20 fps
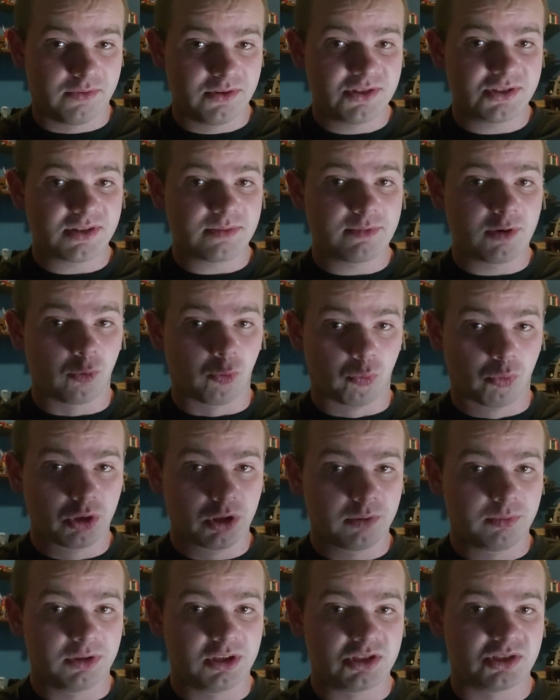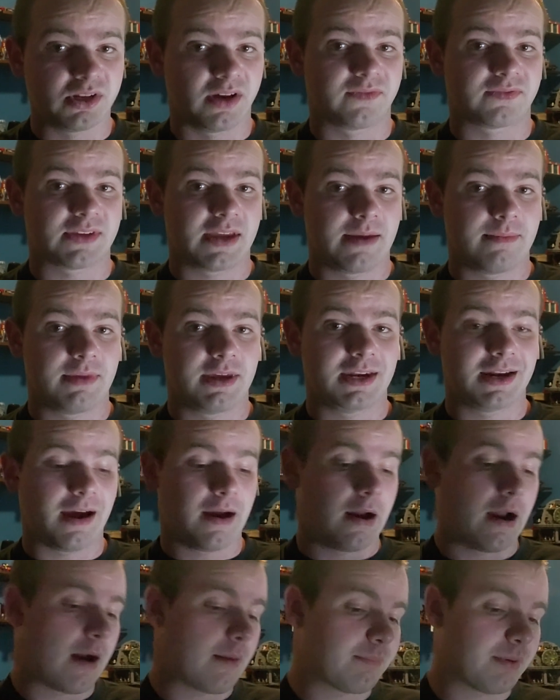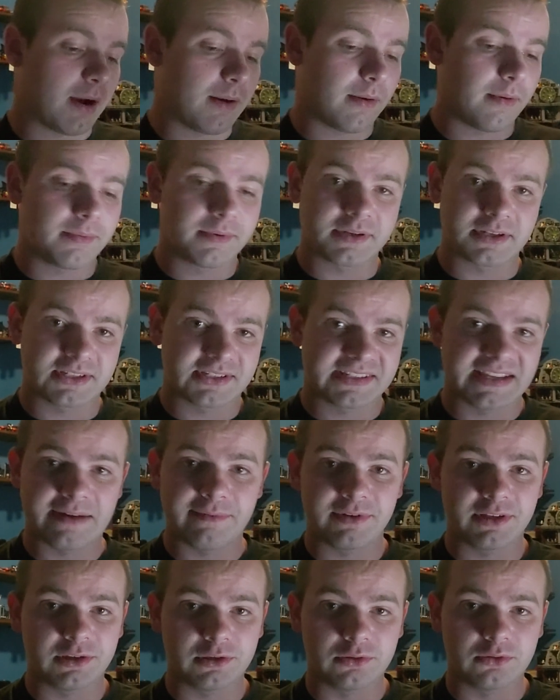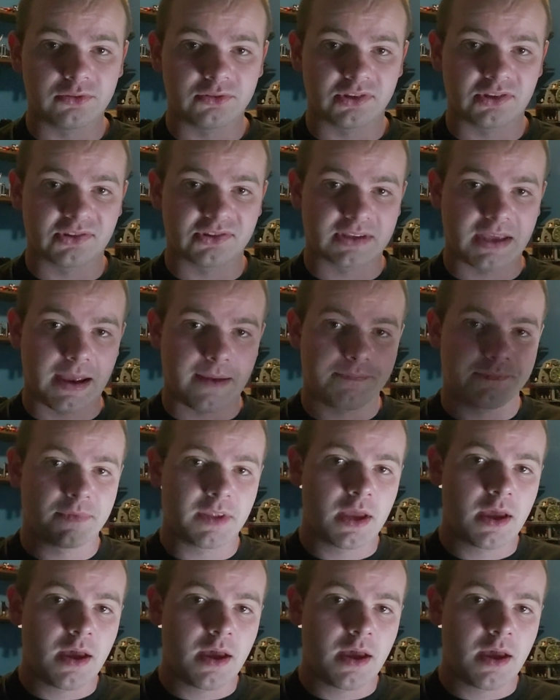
This is going to be a really, really tough game. And I'm probably going to say we lose this game.